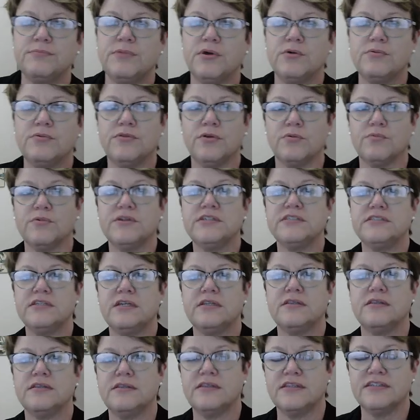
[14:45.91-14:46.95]
but the
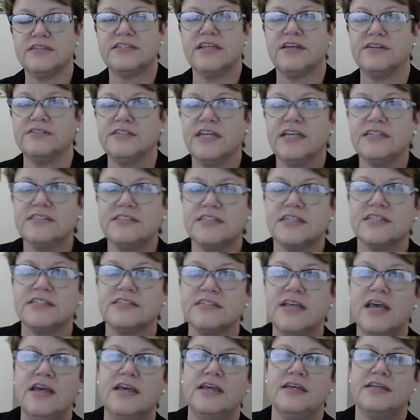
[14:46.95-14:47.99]
reason the cell does this
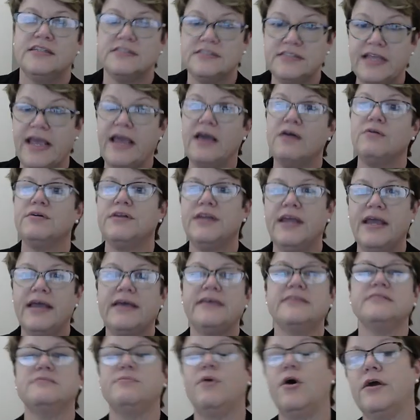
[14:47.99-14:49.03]
is now it
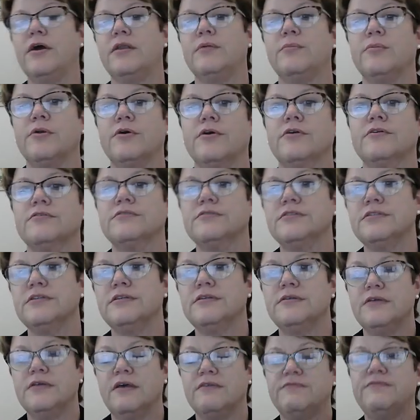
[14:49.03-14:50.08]
has monomers
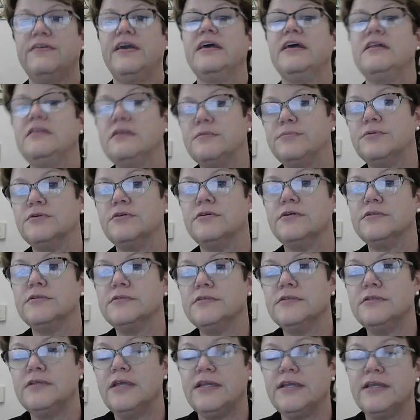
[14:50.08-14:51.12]
available
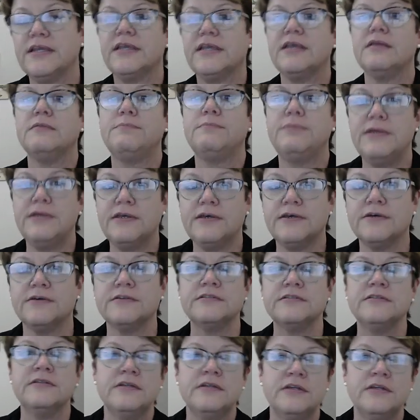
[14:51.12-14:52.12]
and it can build